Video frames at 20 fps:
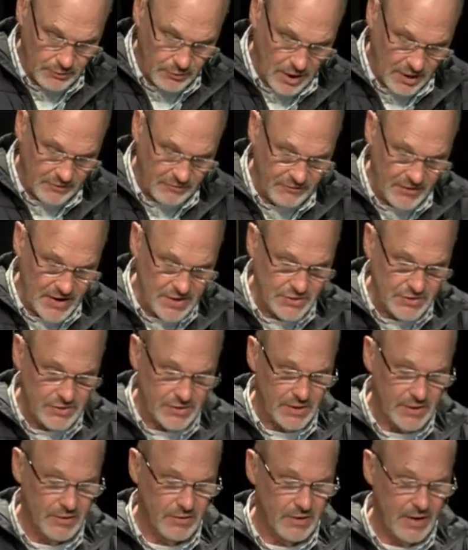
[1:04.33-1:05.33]
Rock Faith
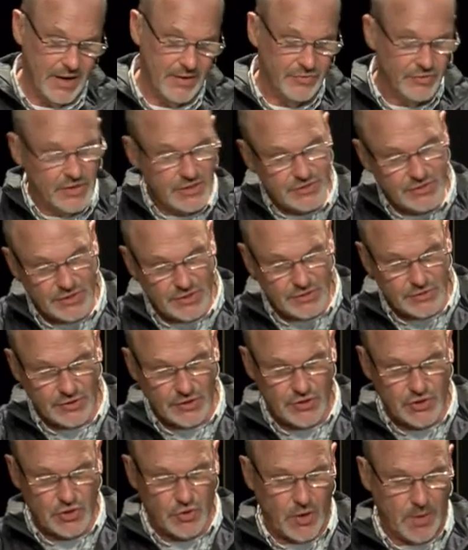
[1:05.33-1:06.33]
Center, and this is the
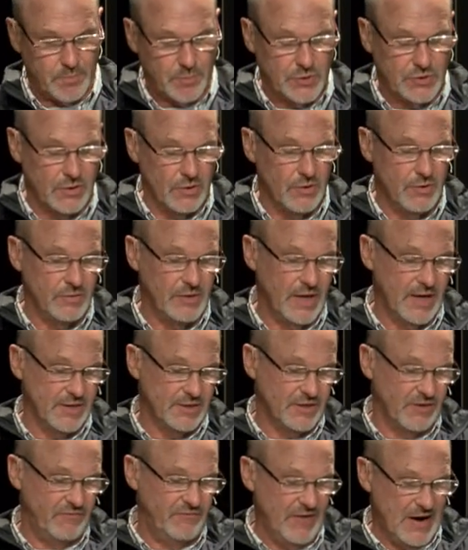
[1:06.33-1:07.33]
scripture that is
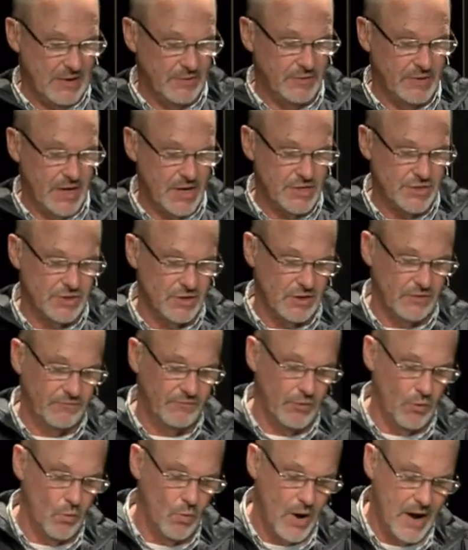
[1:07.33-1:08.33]
the foundation
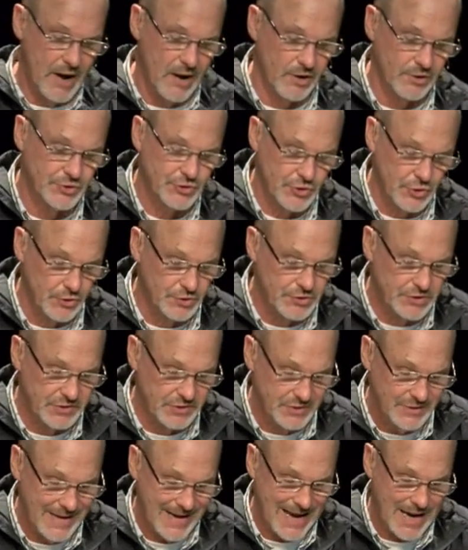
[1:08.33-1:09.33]
for why our church
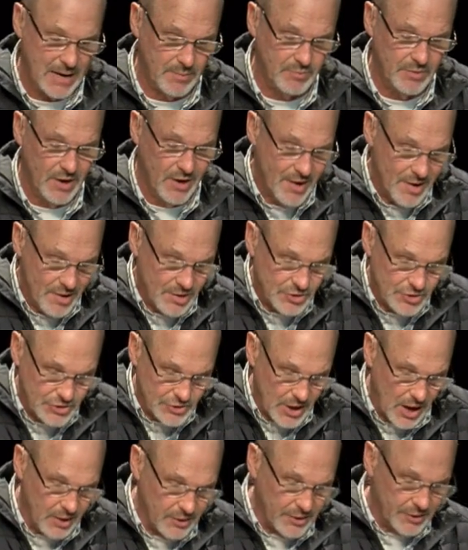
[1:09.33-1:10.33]
is named
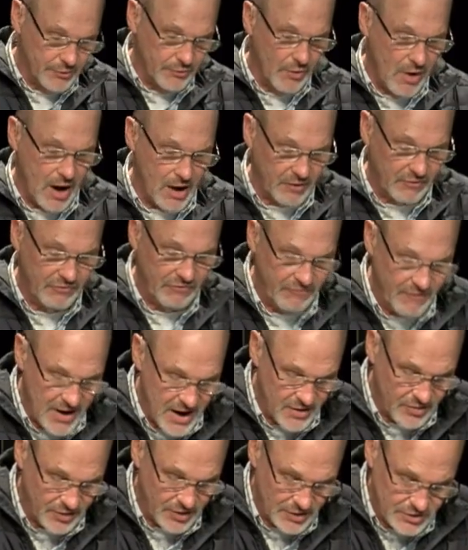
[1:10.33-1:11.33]
Solid Rock
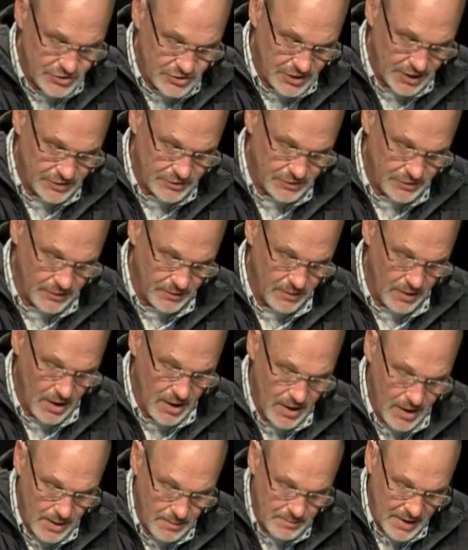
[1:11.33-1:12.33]
Faith Center.
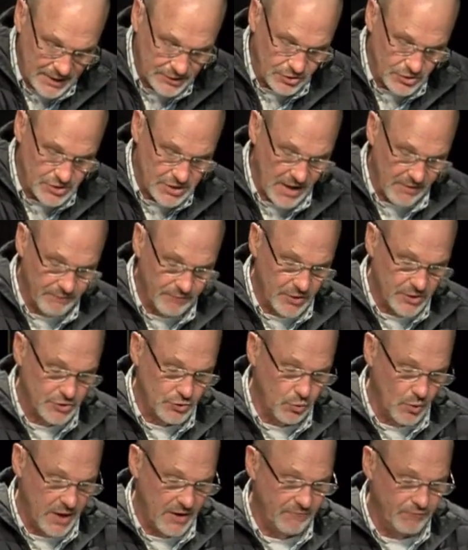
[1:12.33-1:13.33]
Matthew seven, verse
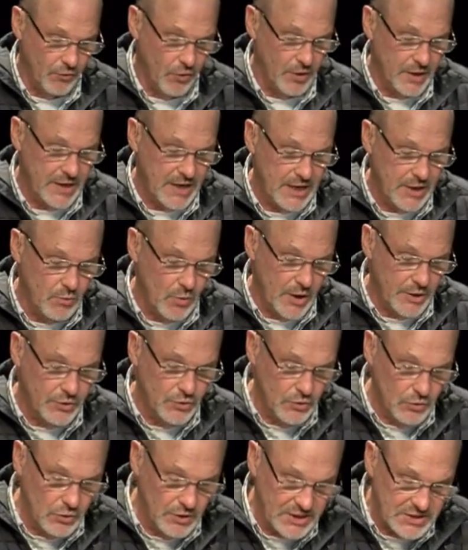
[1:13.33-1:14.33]
twenty-four, anyone
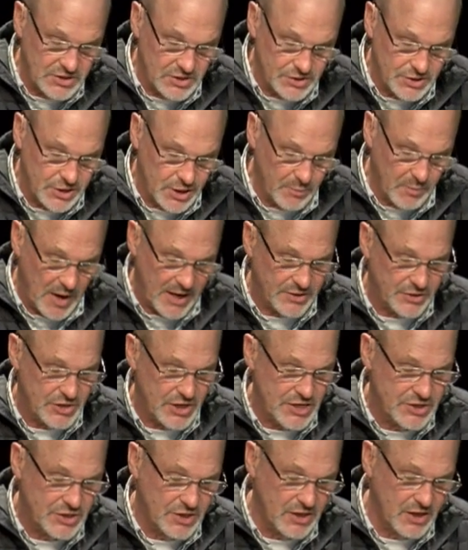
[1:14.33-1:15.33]
who listens to my
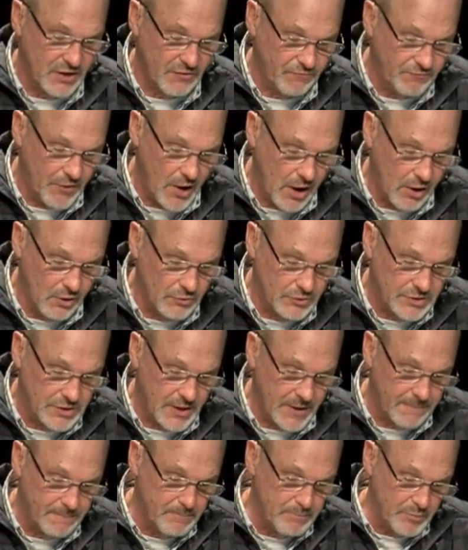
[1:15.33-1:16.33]
teaching and follows
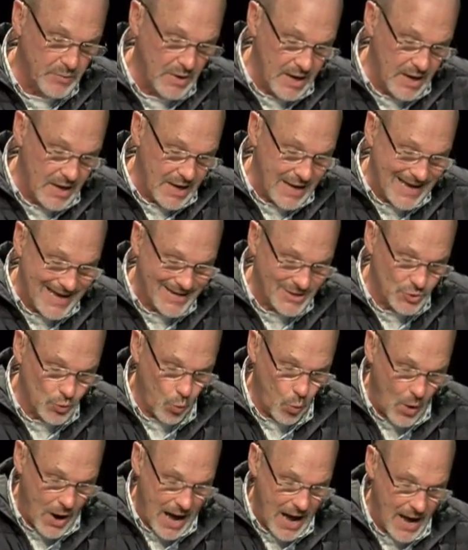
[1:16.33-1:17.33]
it is
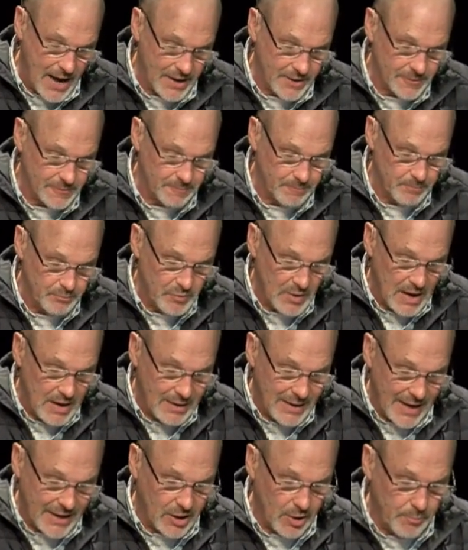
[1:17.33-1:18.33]
wise,
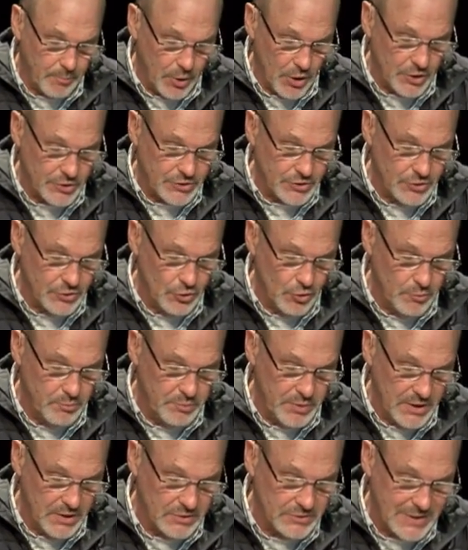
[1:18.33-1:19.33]
like a person who
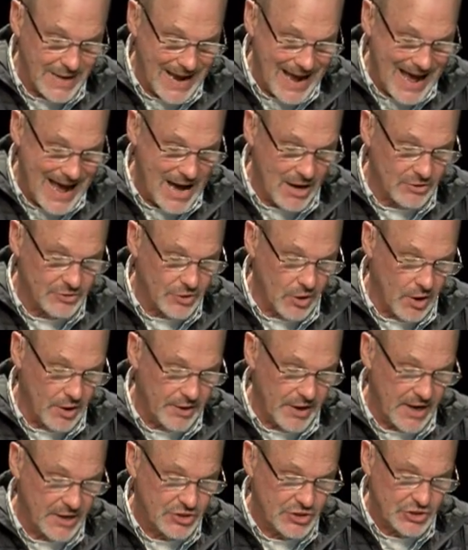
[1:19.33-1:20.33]
builds a house
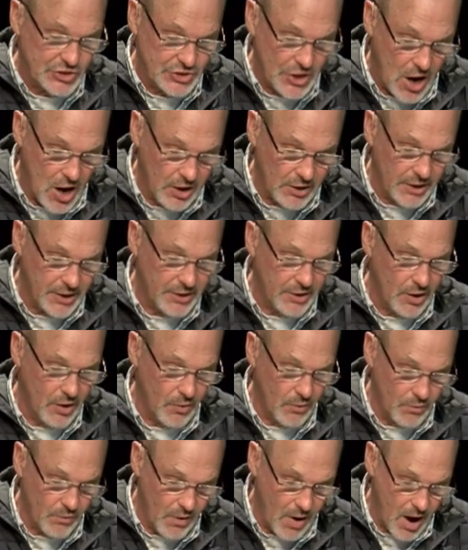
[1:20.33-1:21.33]
on a solid
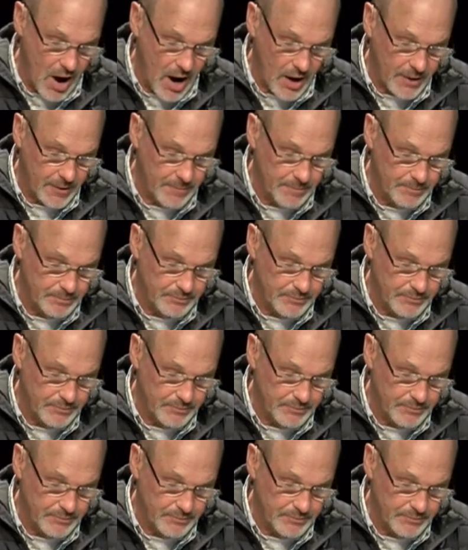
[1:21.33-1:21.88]
rock.